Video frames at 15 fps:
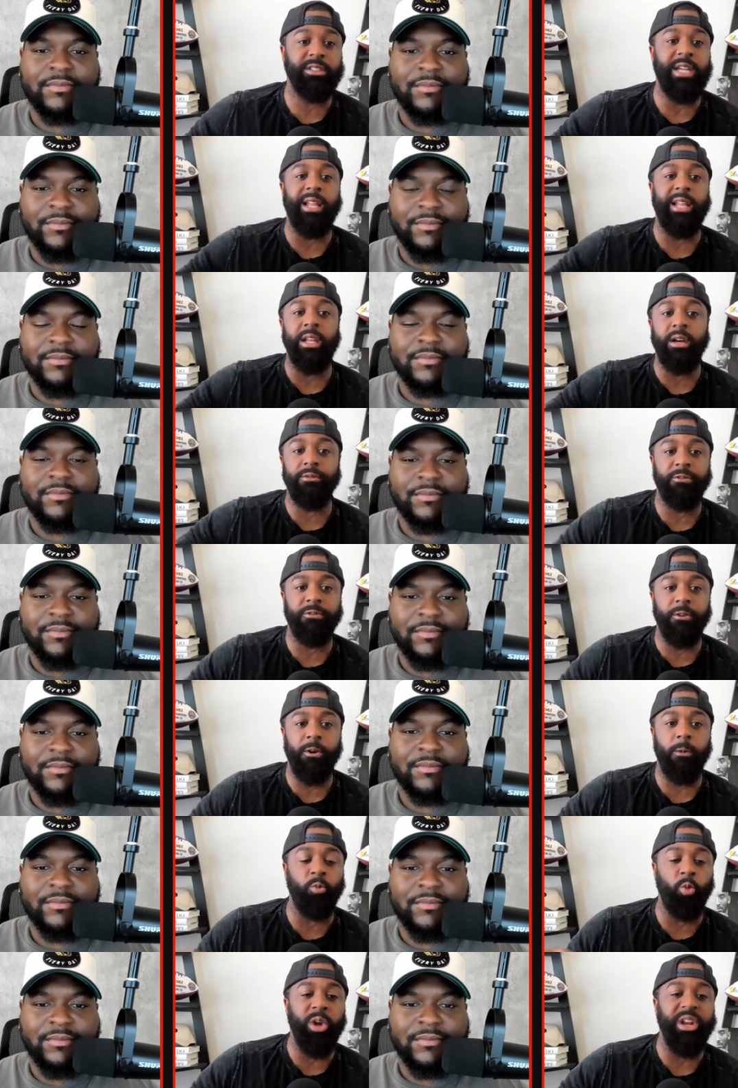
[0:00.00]
Speaker 1: love it for
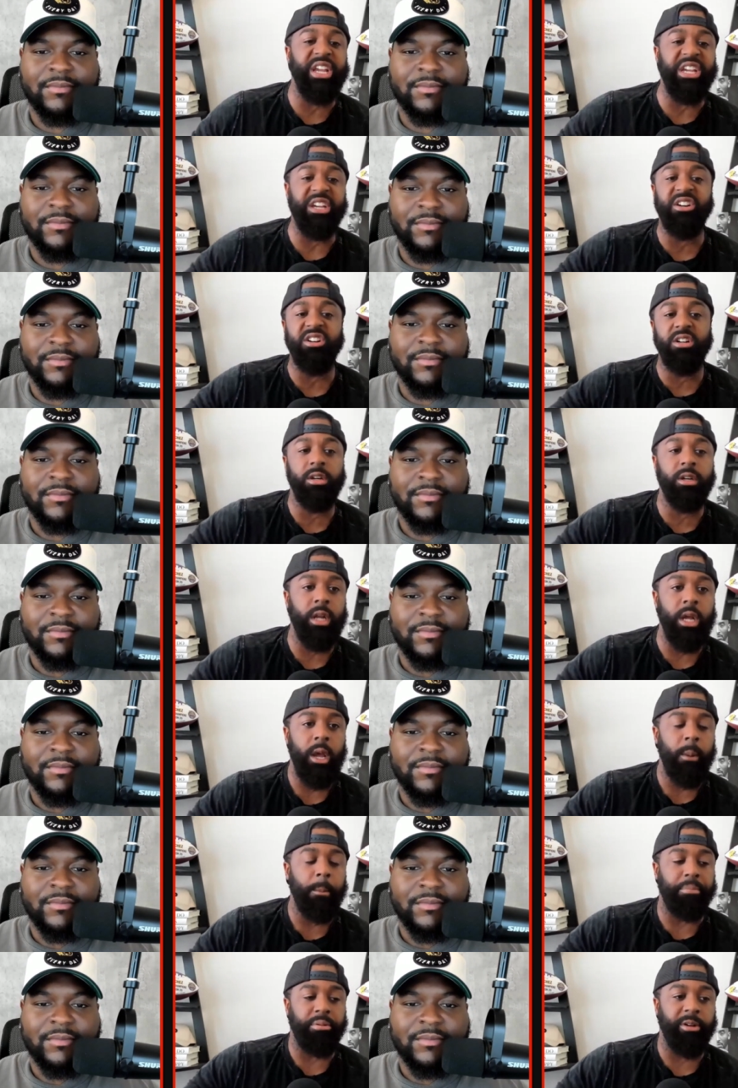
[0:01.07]
what he could
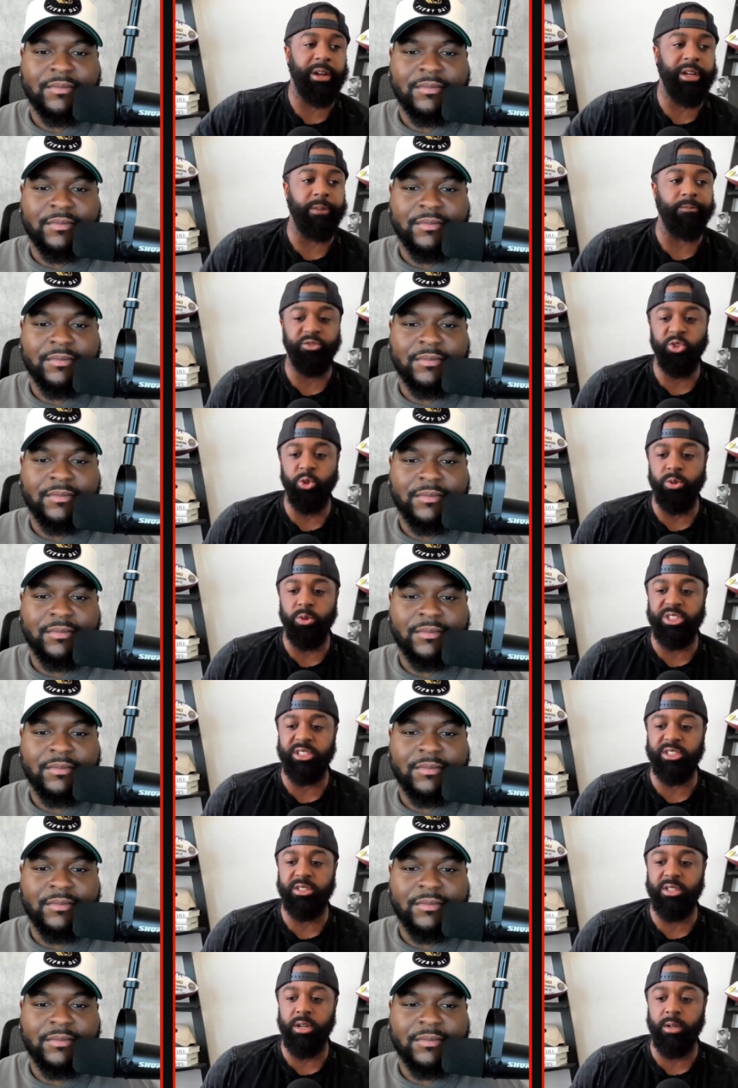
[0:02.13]
bring to
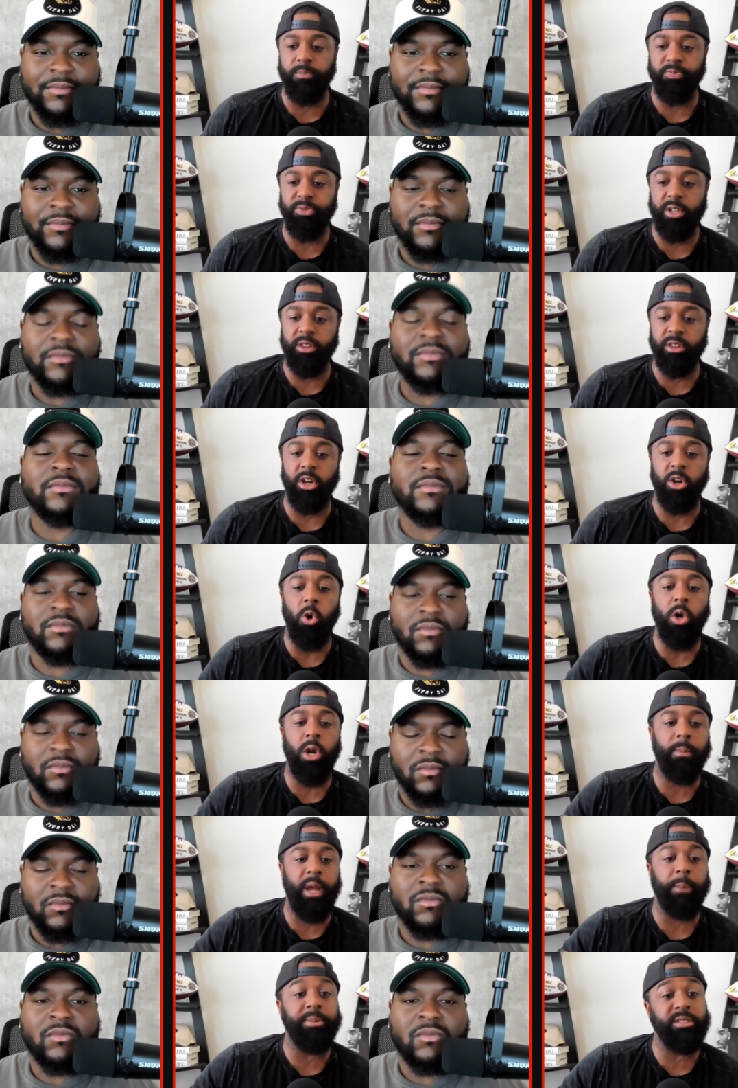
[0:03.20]
just uh, the the
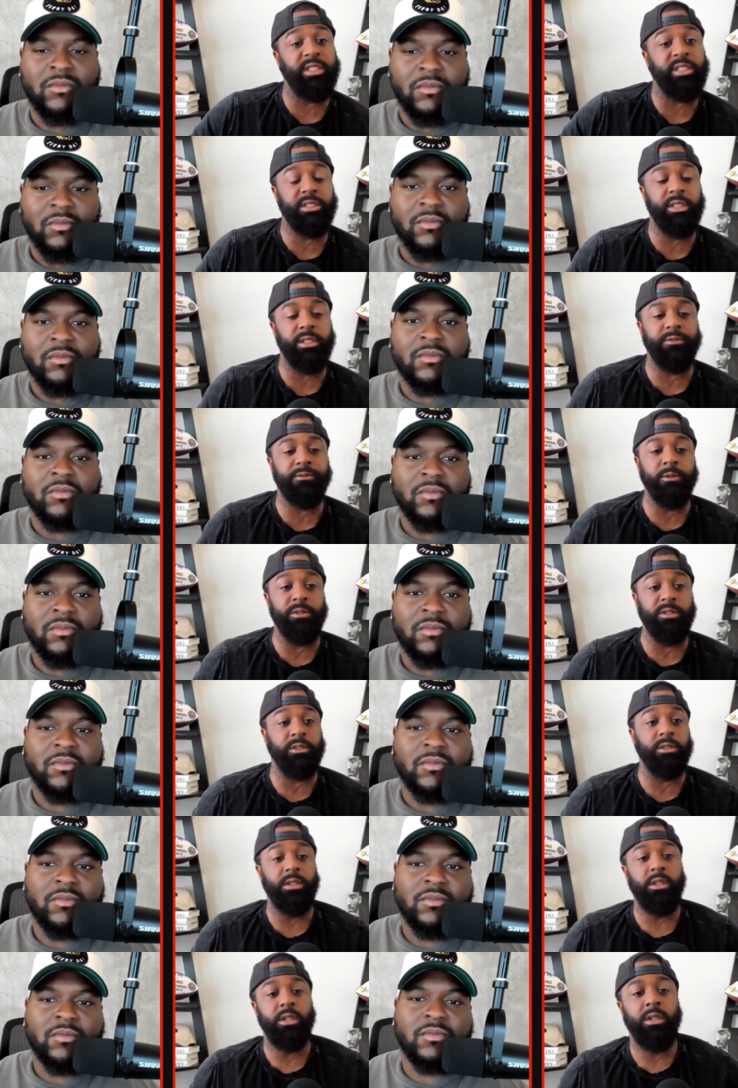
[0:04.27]
cornerback position in the future.
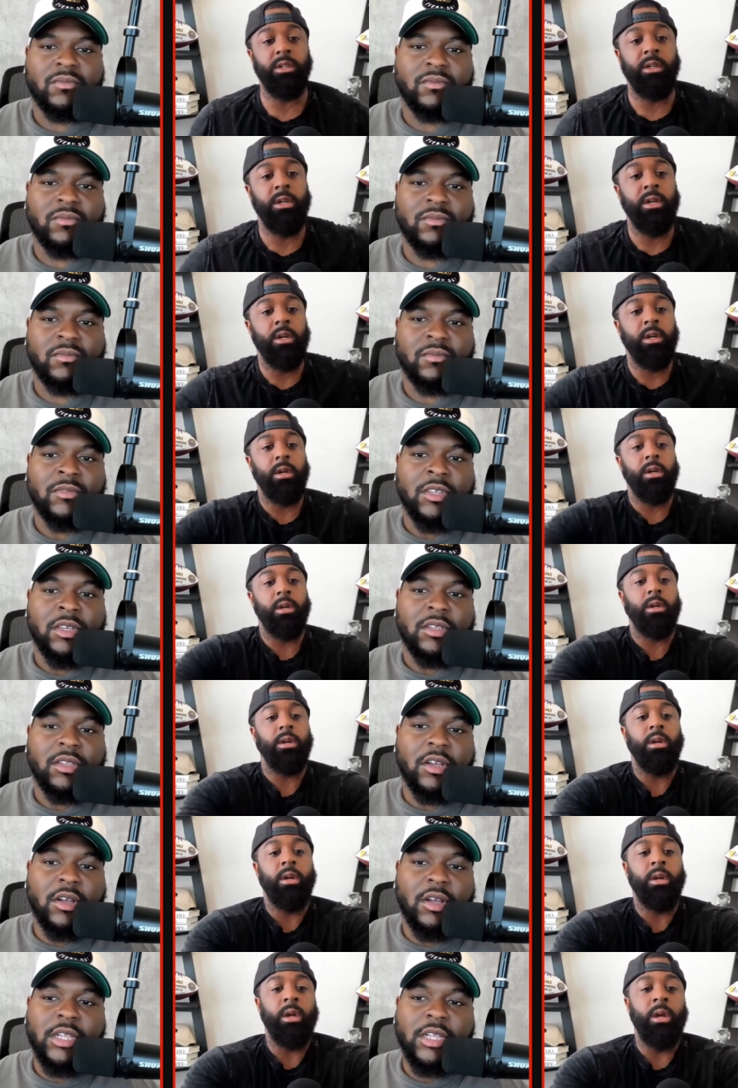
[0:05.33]

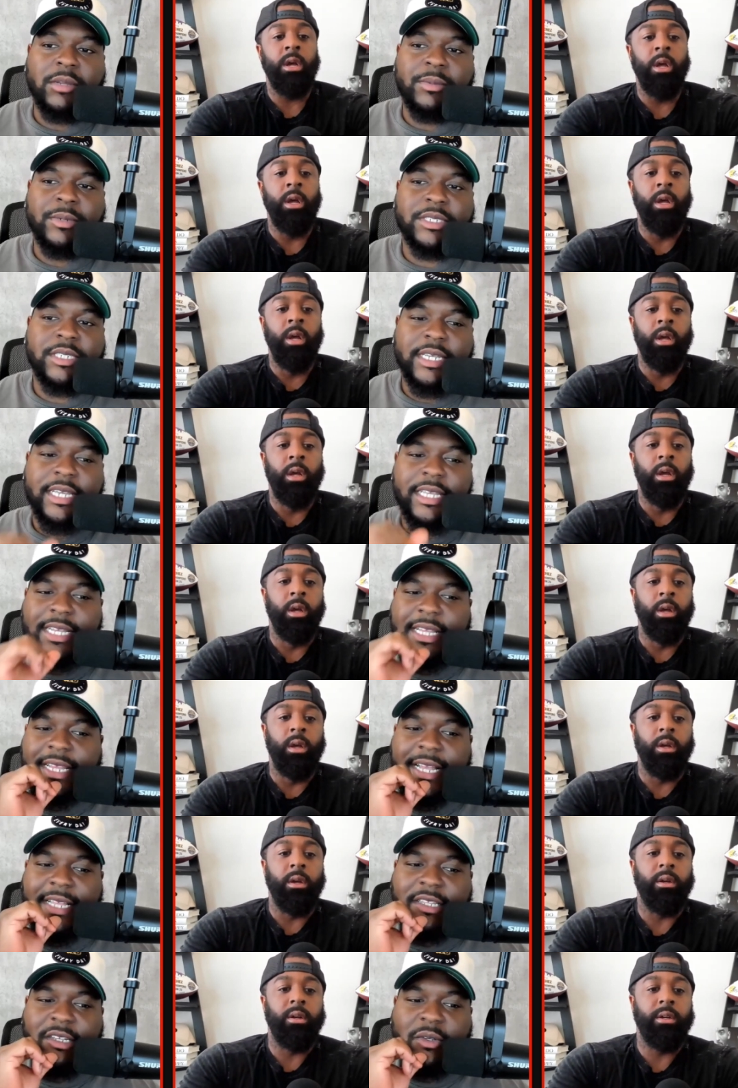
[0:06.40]
Speaker 2: No, 100 percent, Keith. I
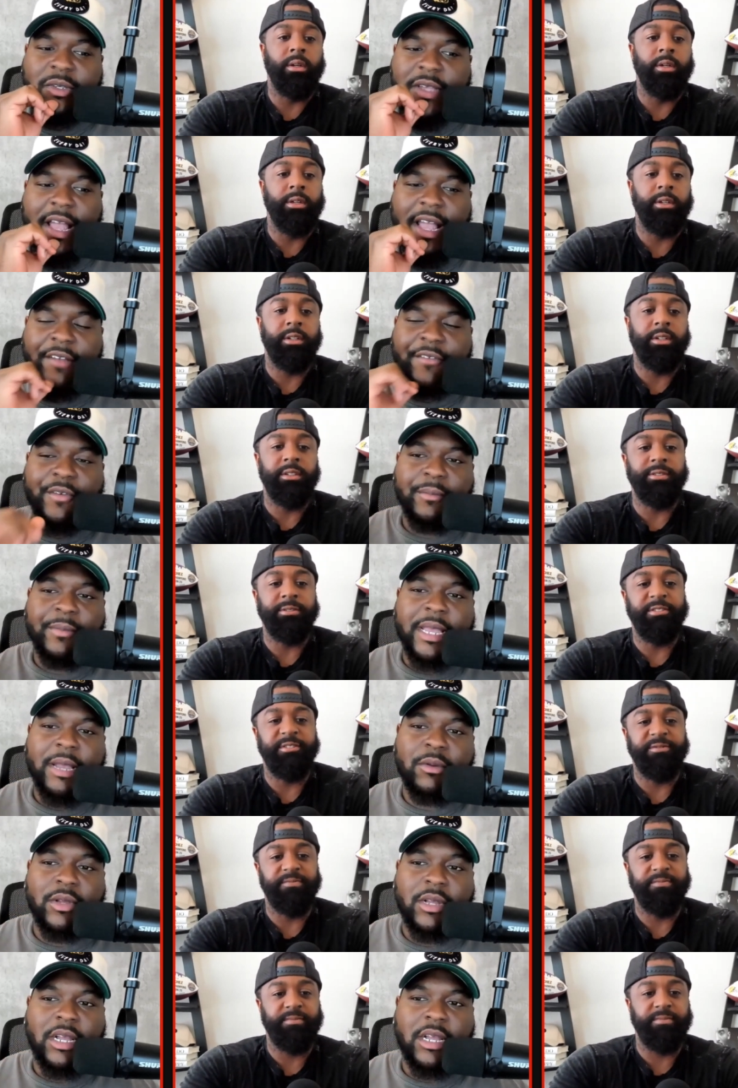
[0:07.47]
like those. Uh, for me,
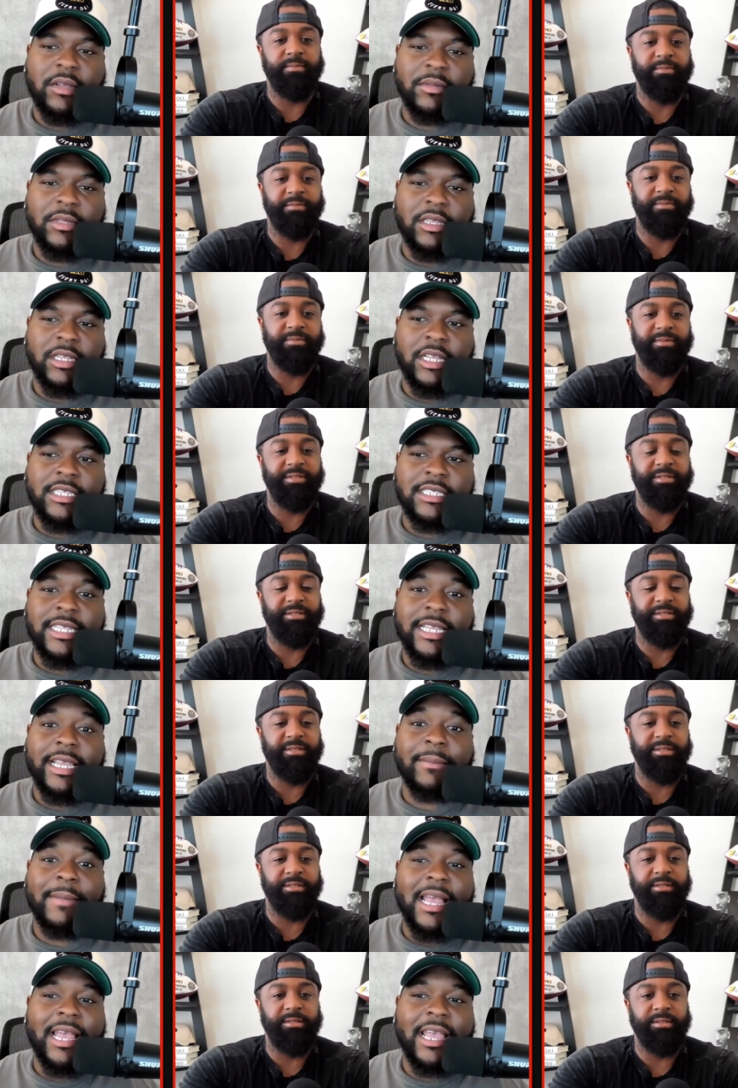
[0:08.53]
uh, the next
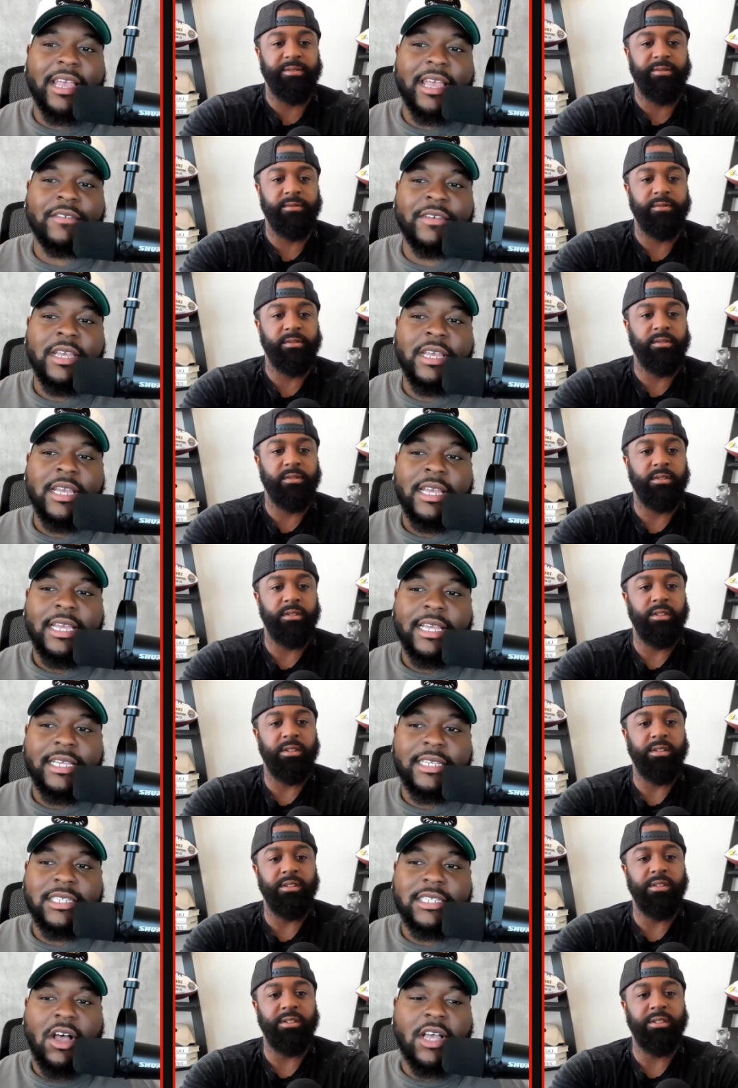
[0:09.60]
name I have
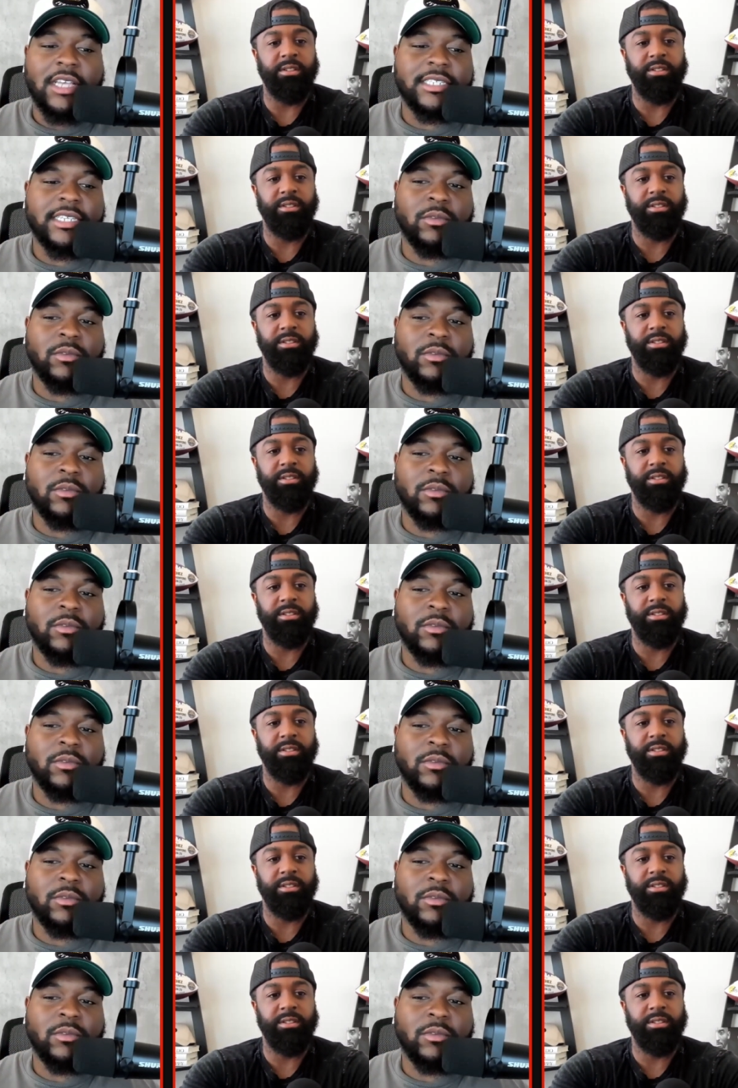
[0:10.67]
is Austin